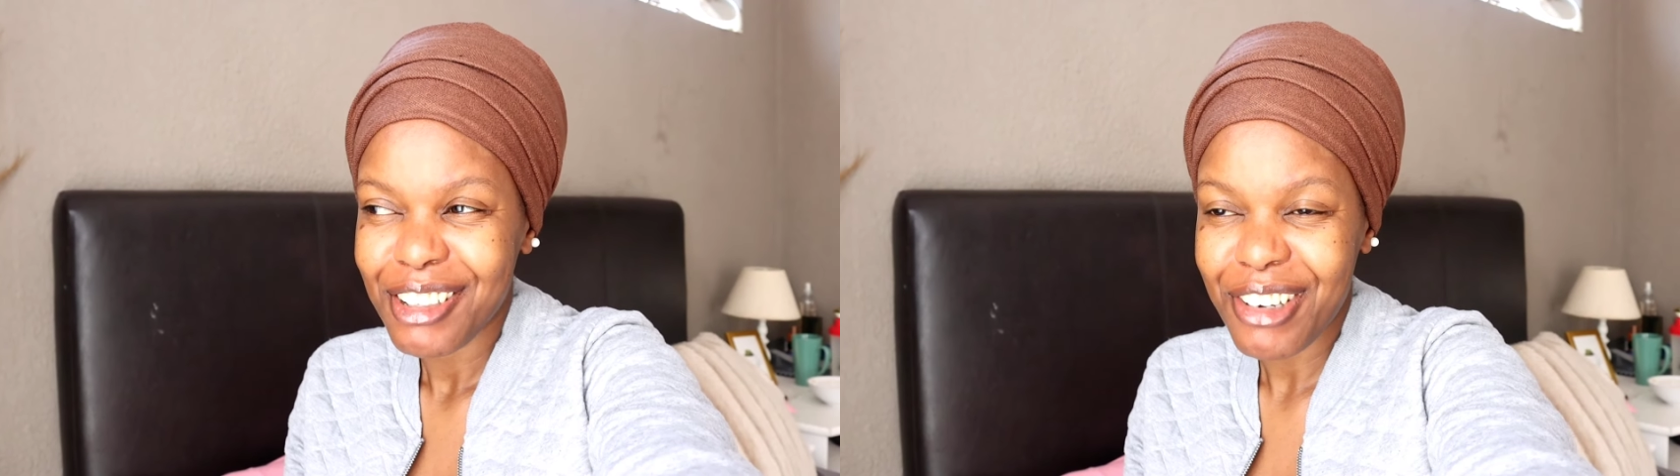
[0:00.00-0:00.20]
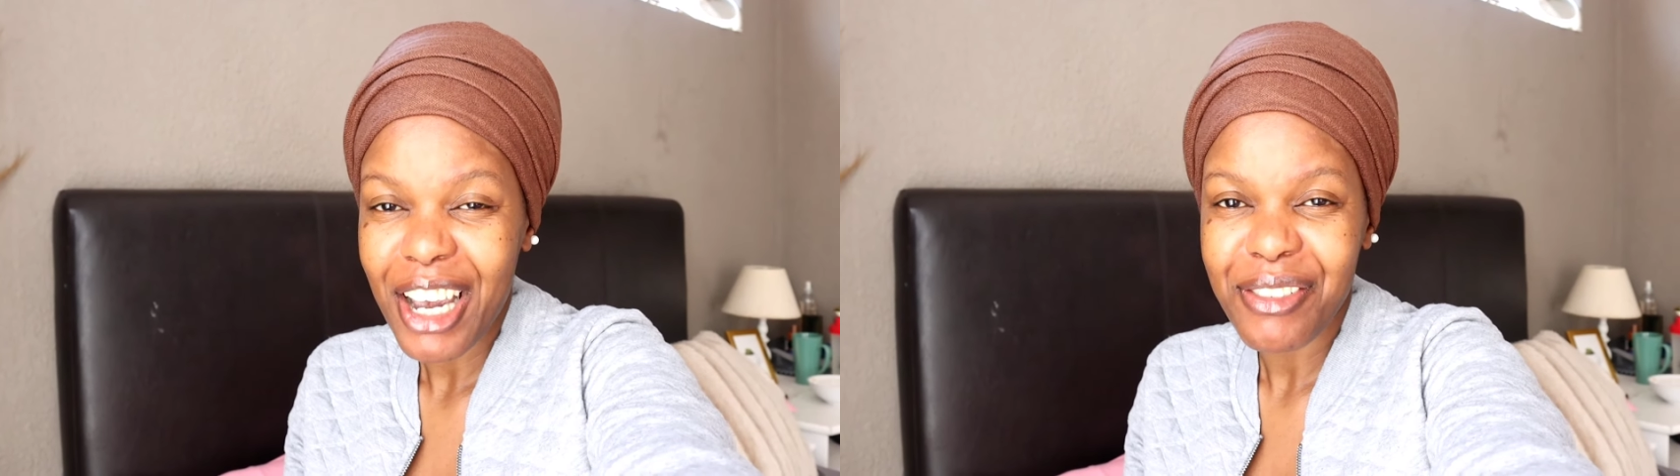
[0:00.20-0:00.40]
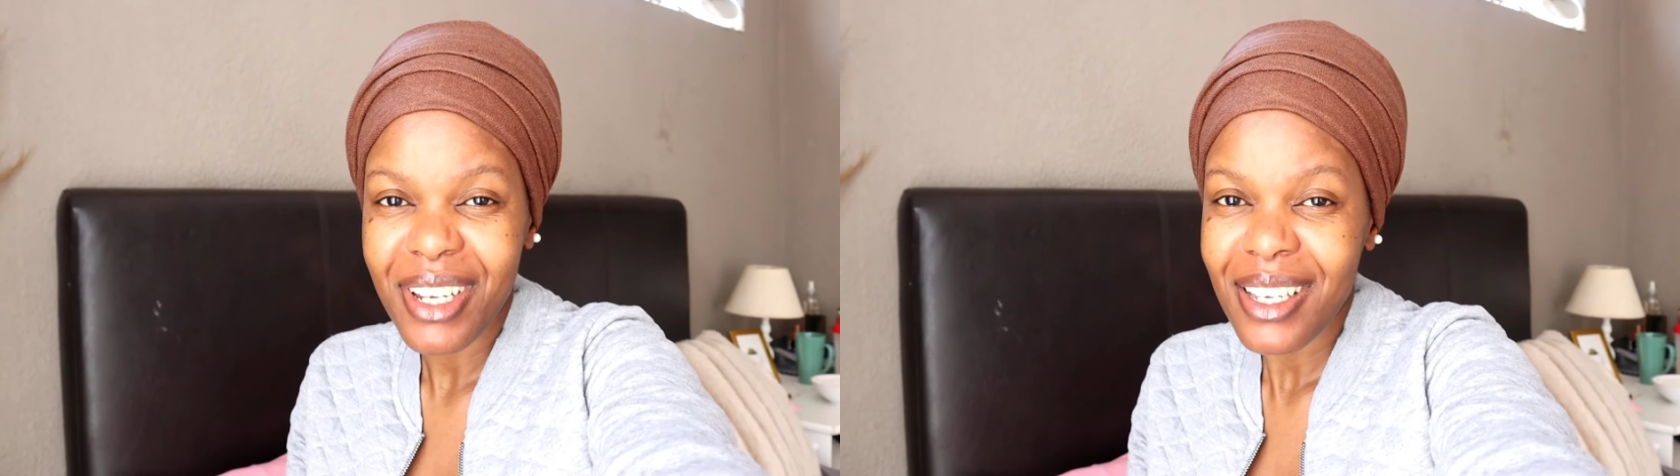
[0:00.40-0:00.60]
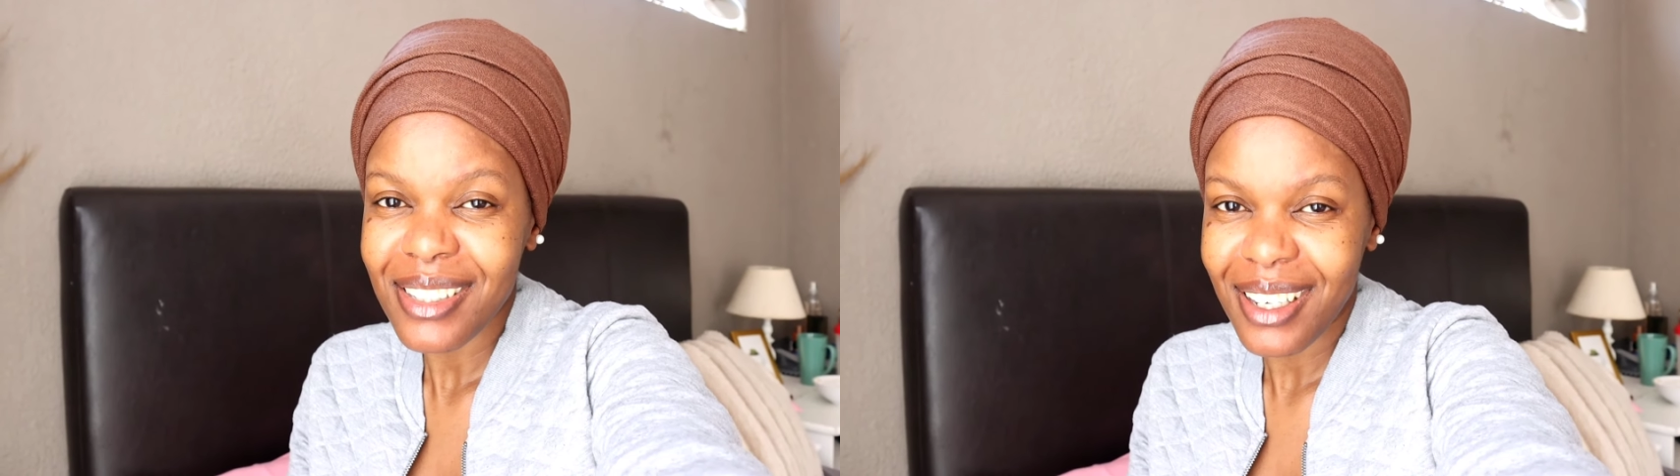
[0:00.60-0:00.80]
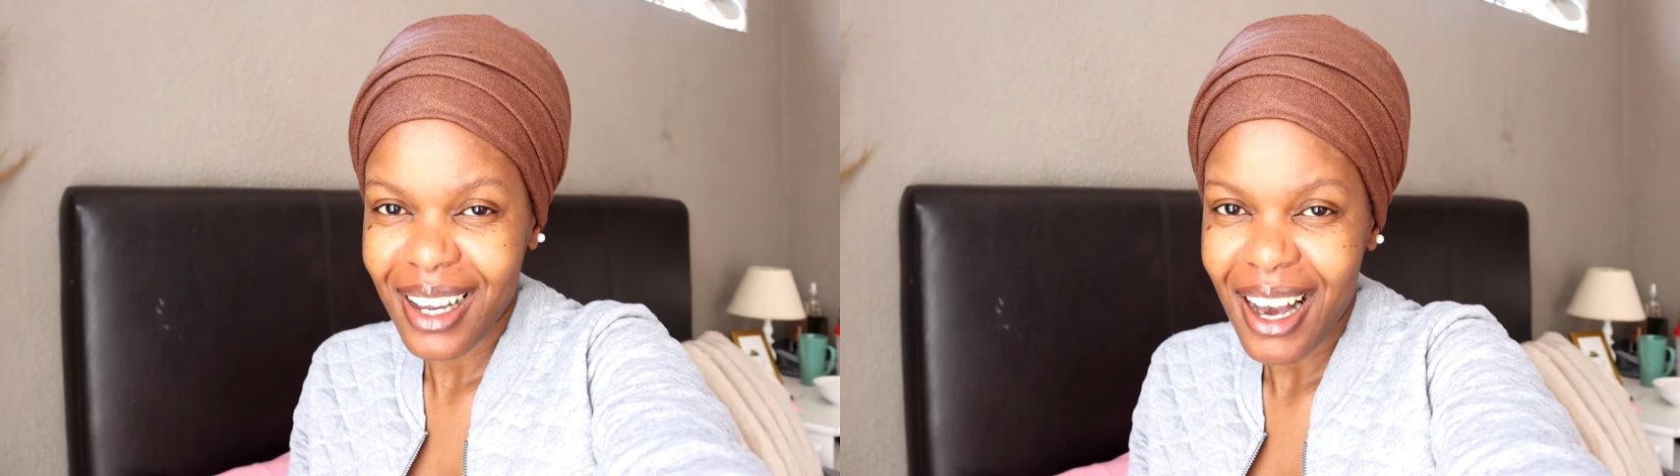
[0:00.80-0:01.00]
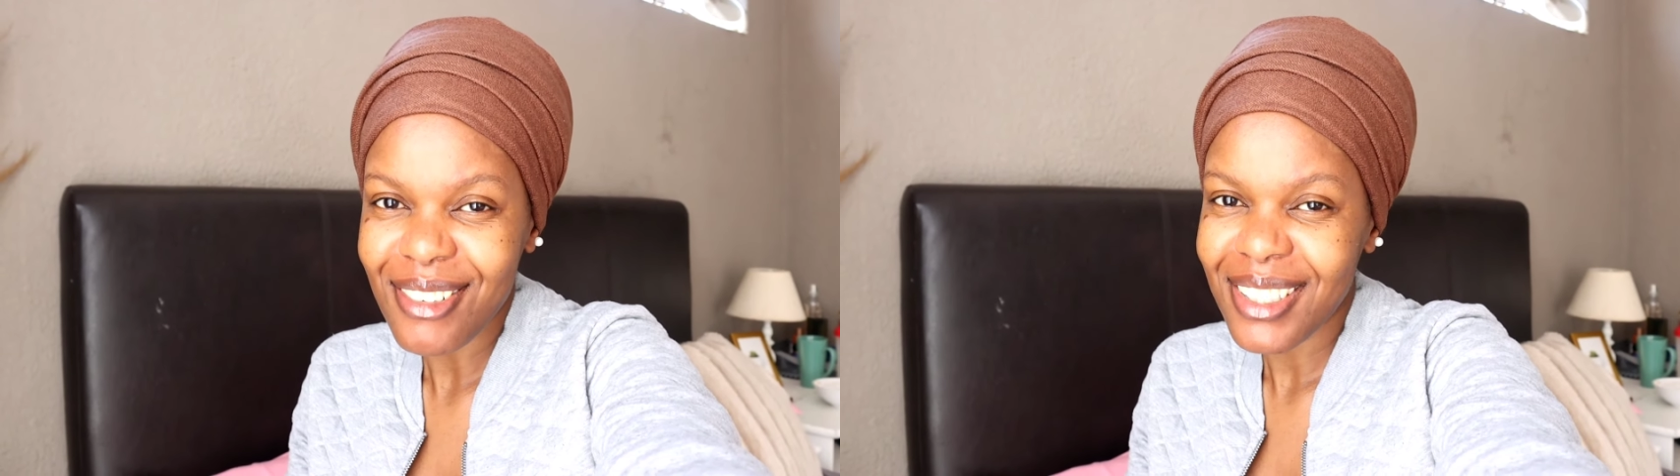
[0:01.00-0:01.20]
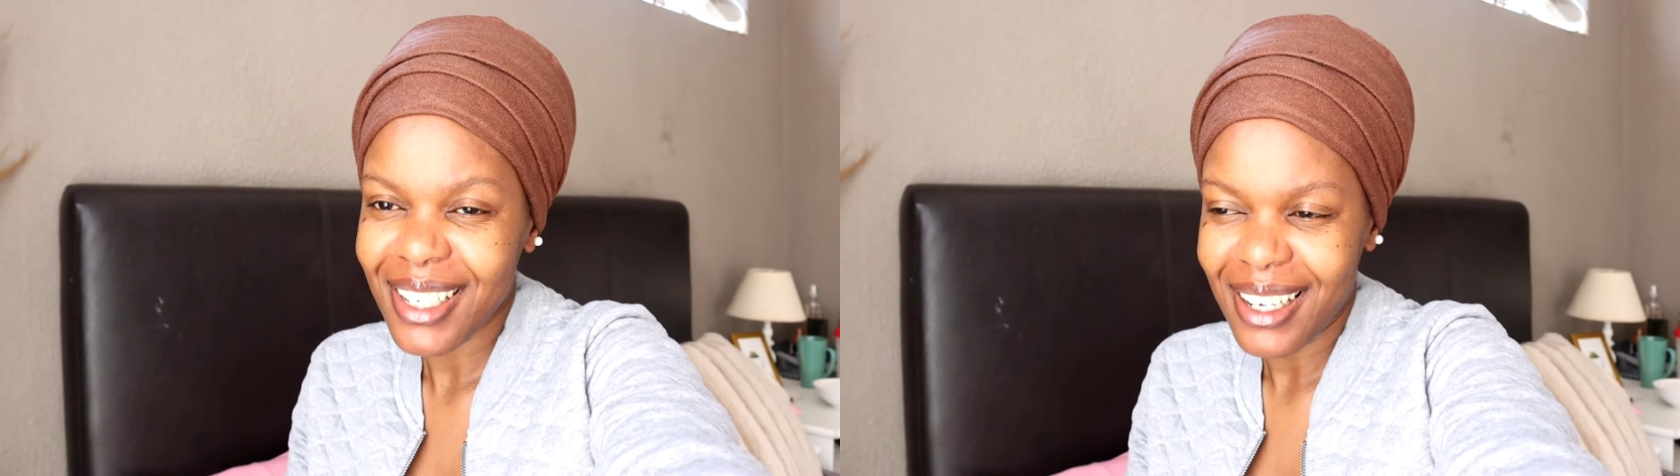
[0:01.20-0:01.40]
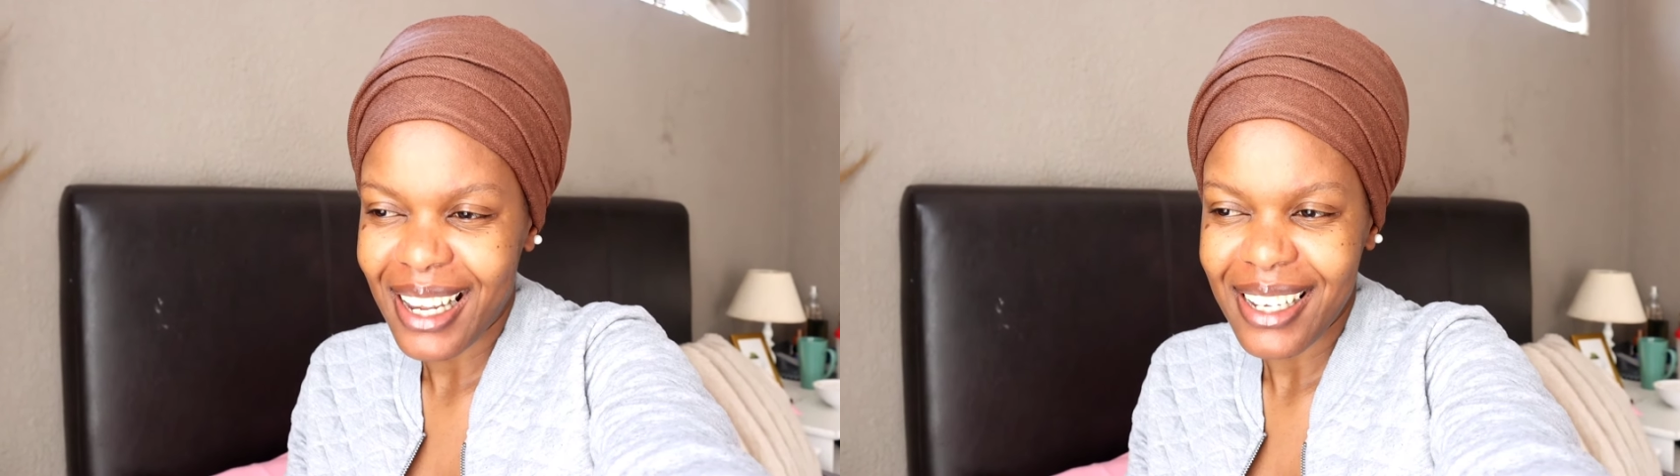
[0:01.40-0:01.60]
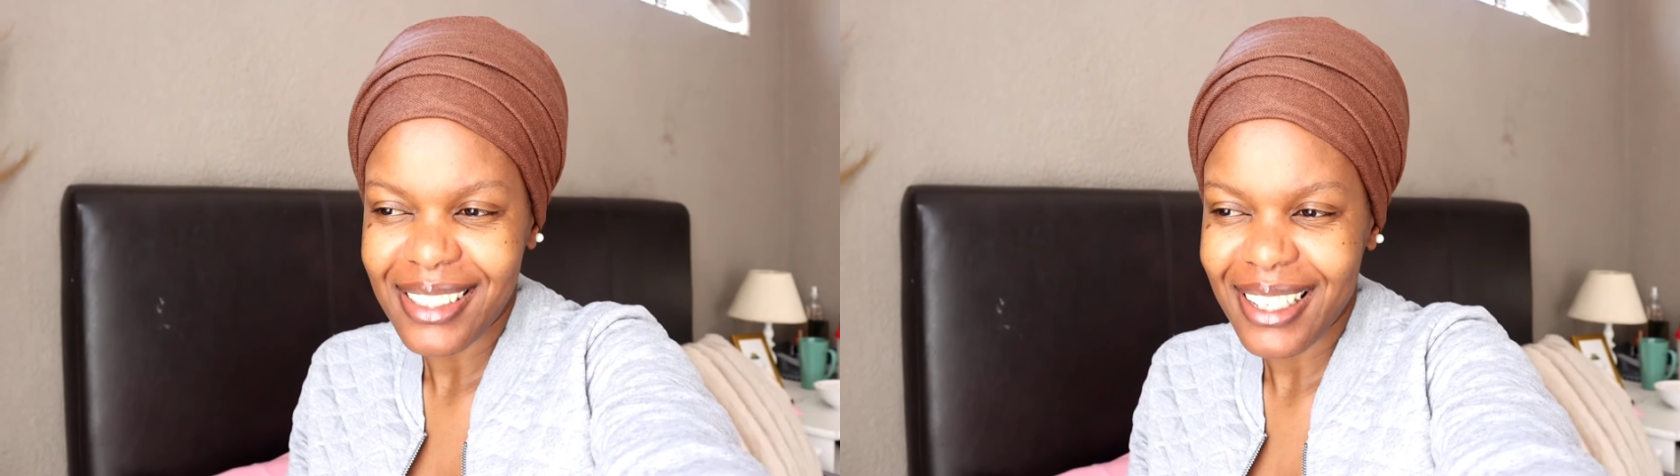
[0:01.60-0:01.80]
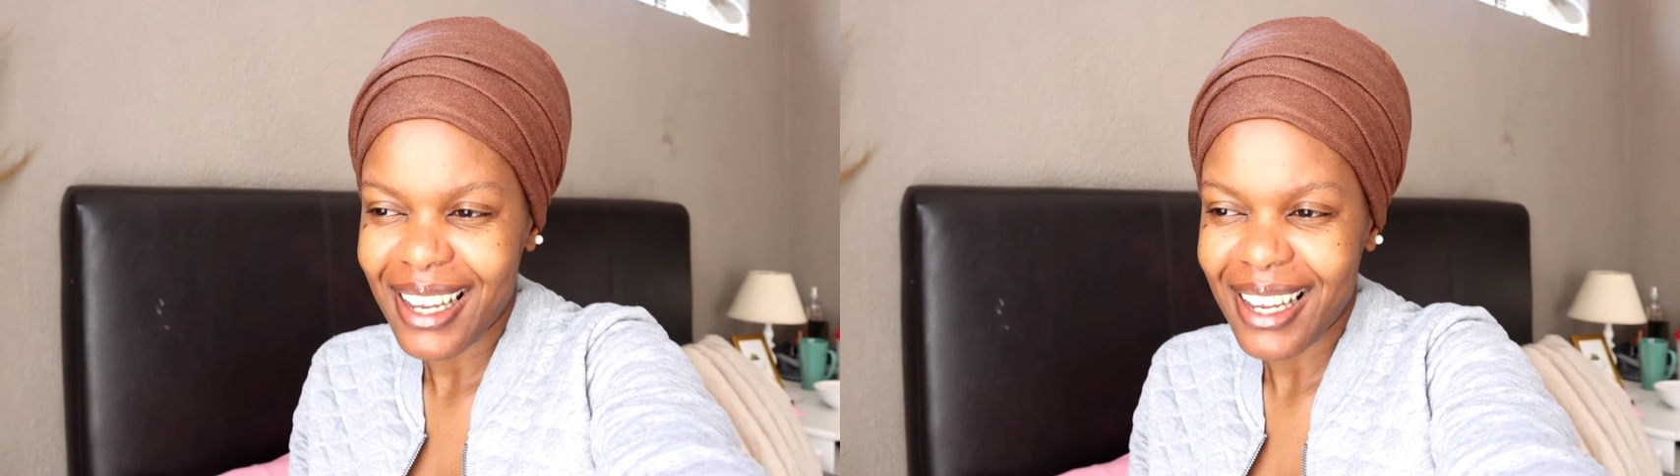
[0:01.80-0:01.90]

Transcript: 5 days and counting late,